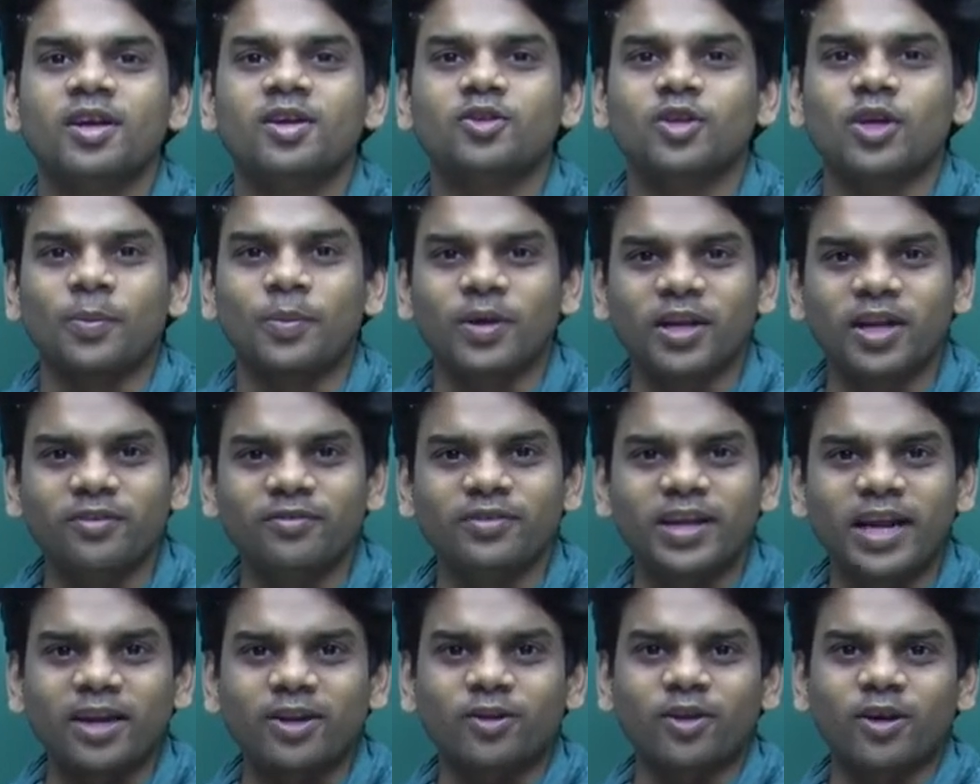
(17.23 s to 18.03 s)
So I
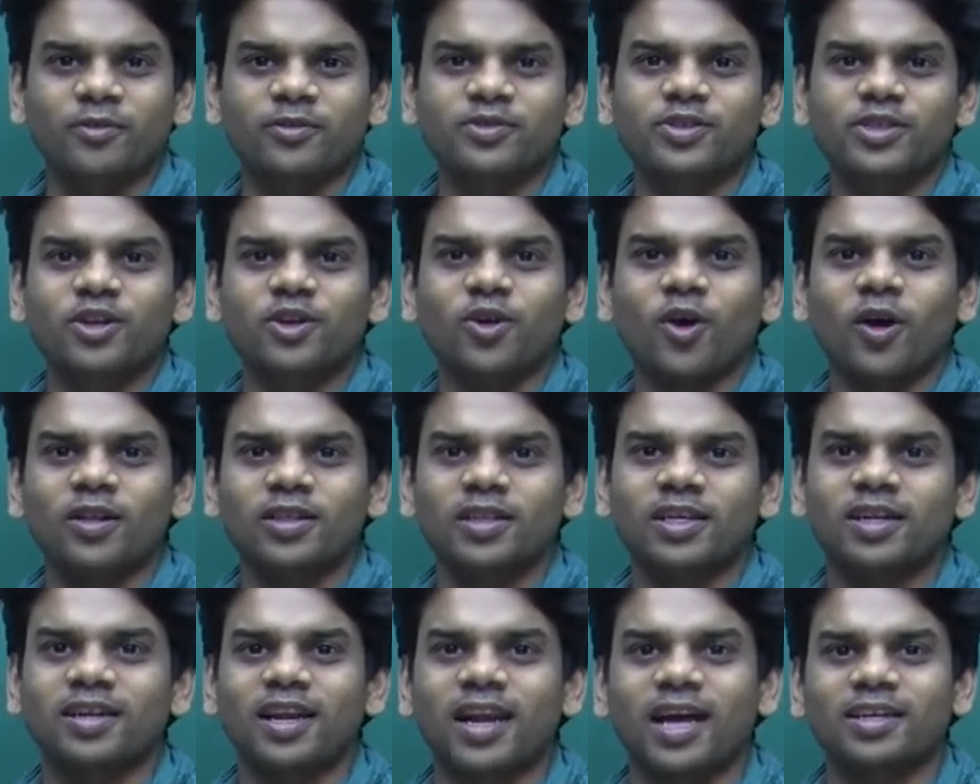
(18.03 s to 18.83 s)
believe that you have seen all
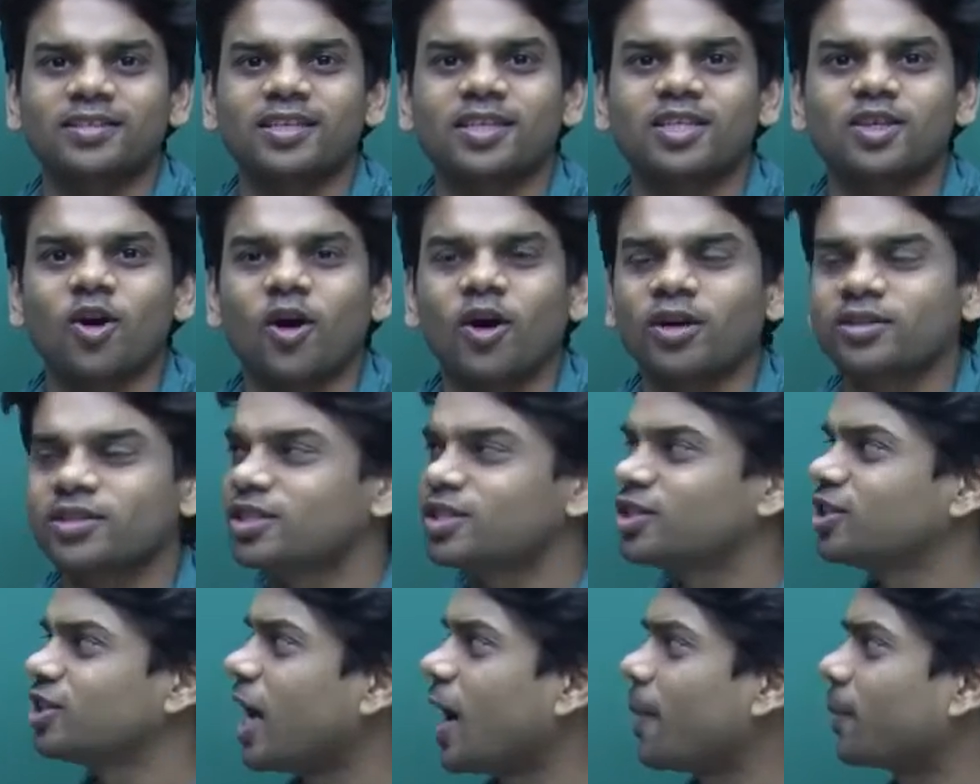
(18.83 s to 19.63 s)
the classes on
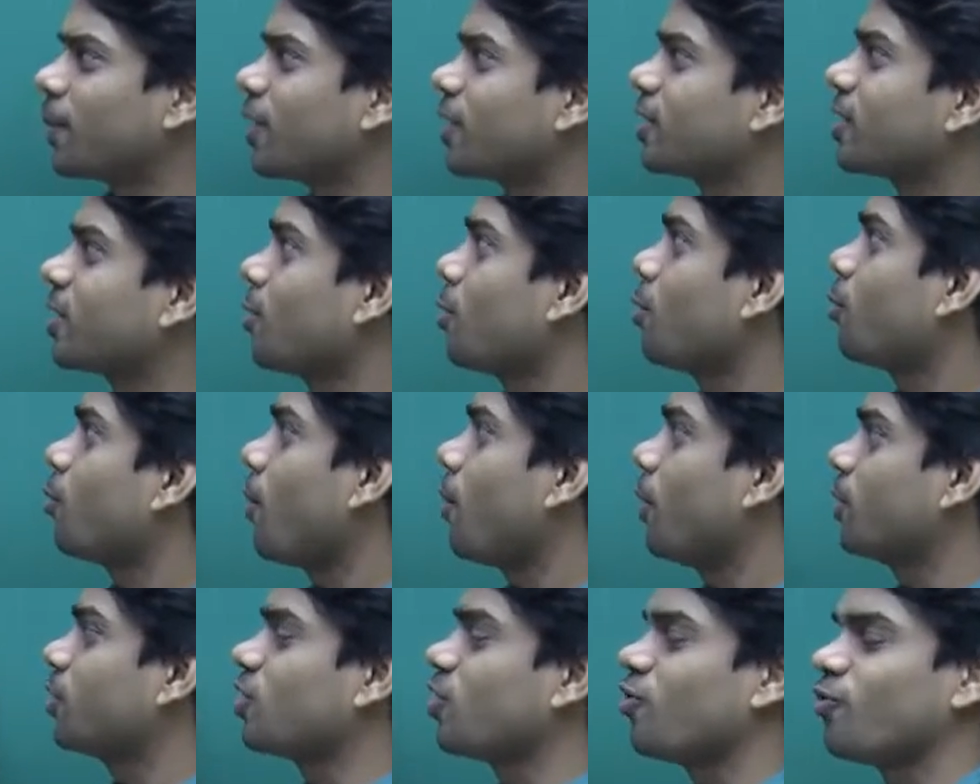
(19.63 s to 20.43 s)
this chapter, thermal
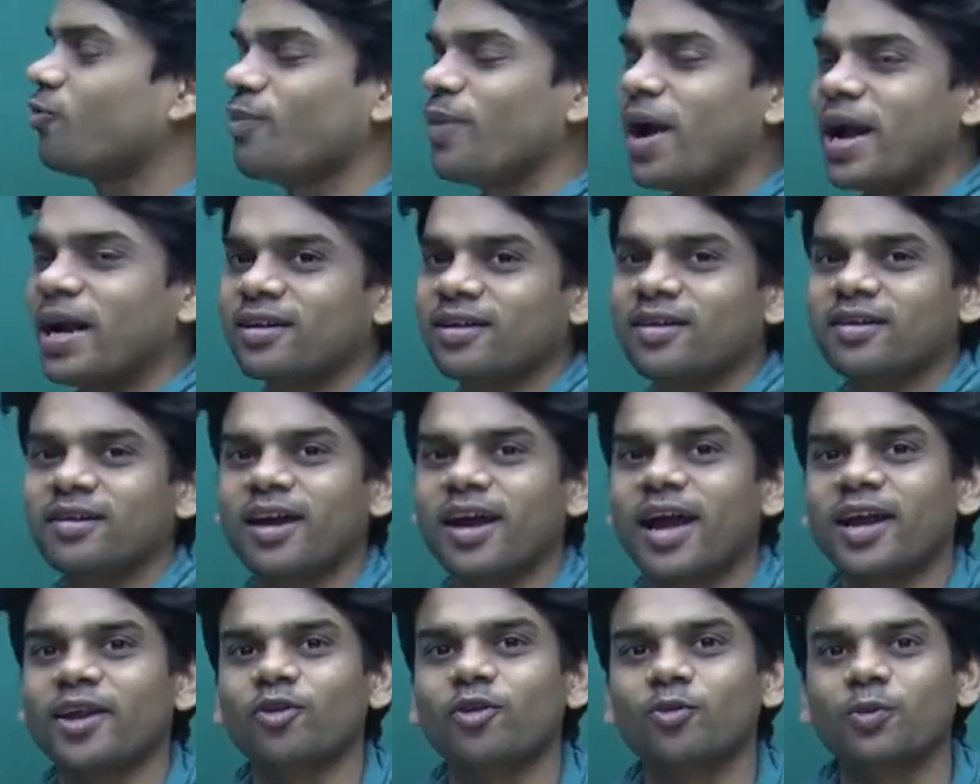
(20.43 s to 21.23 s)
properties of matter,
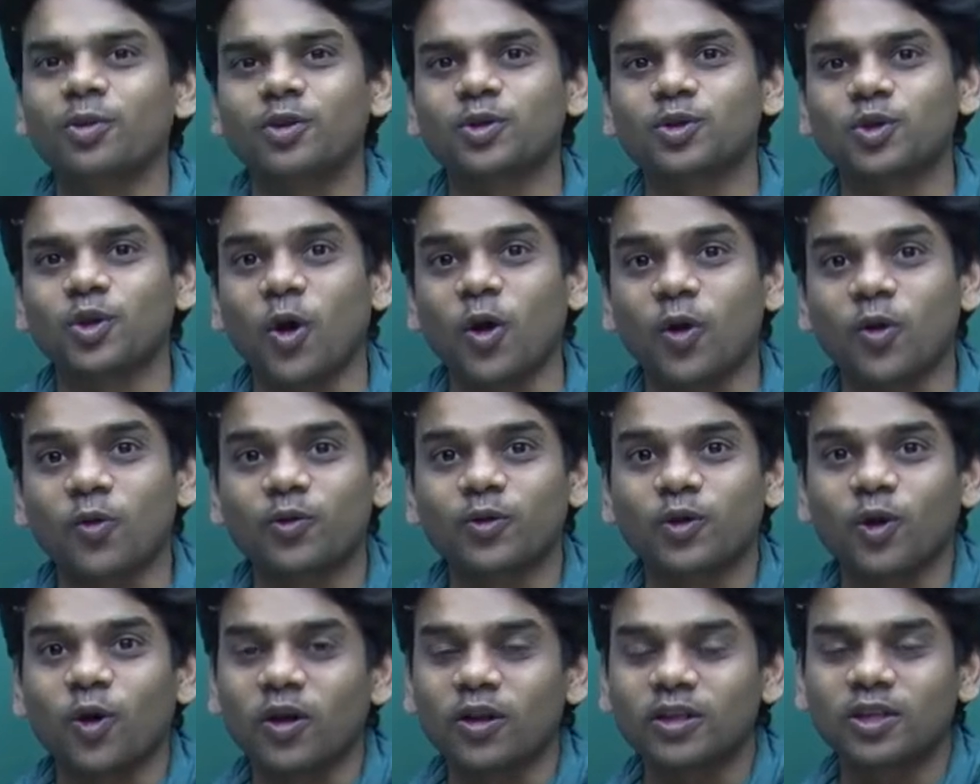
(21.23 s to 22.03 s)
and you will be thorough
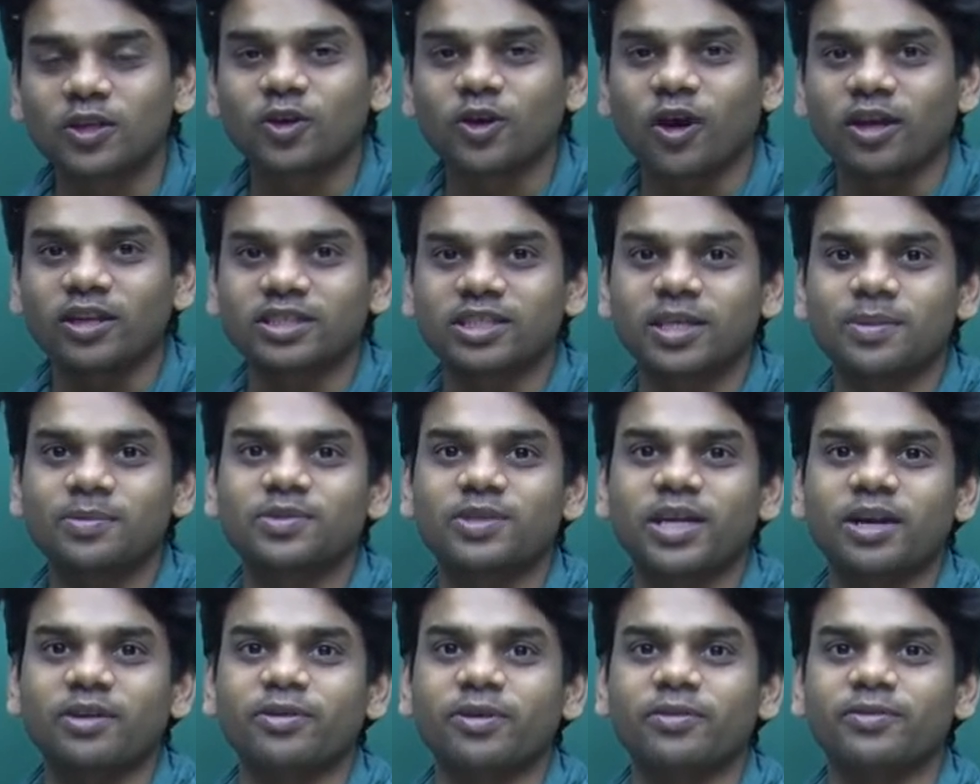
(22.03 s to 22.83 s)
with all the concepts
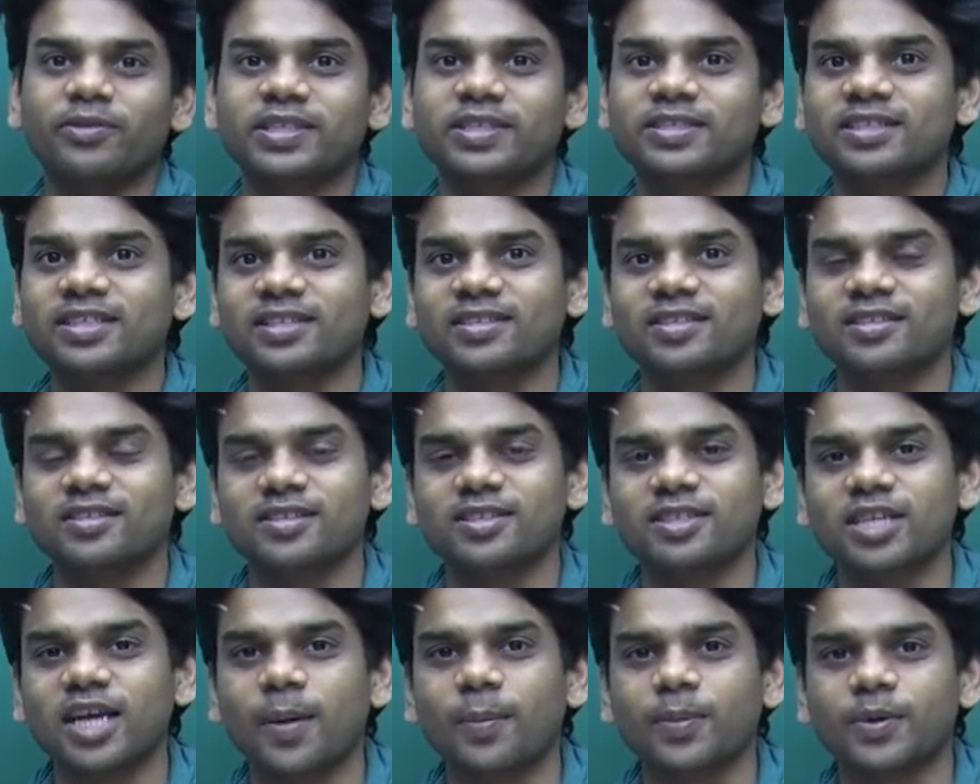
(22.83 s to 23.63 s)
that we have discussed in
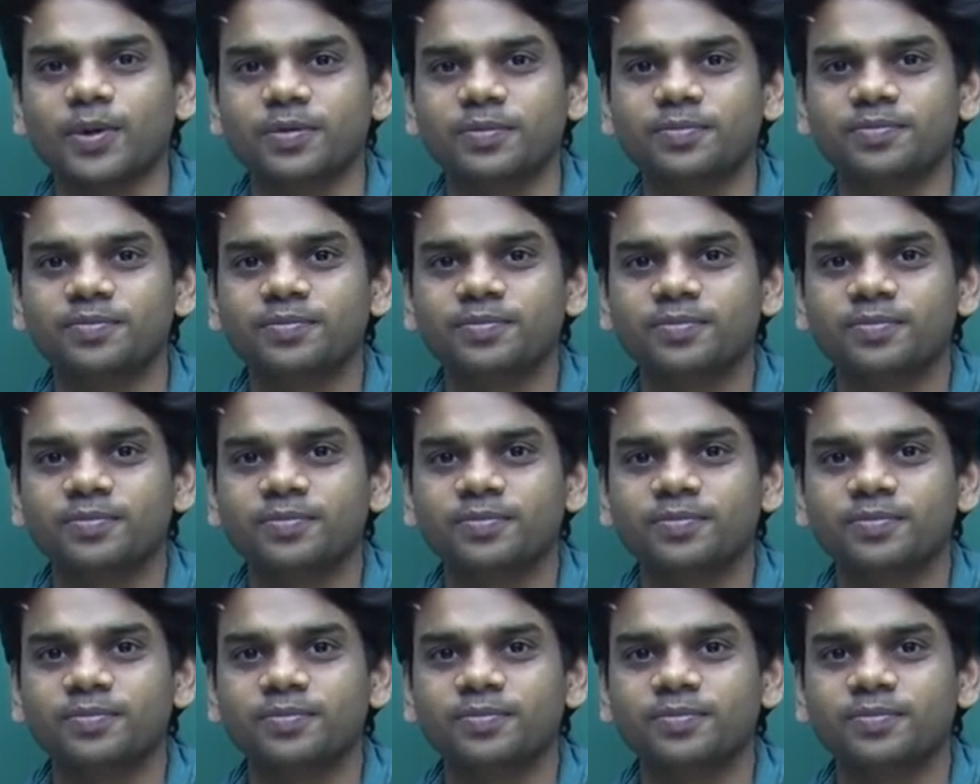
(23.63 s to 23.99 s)
this chapter.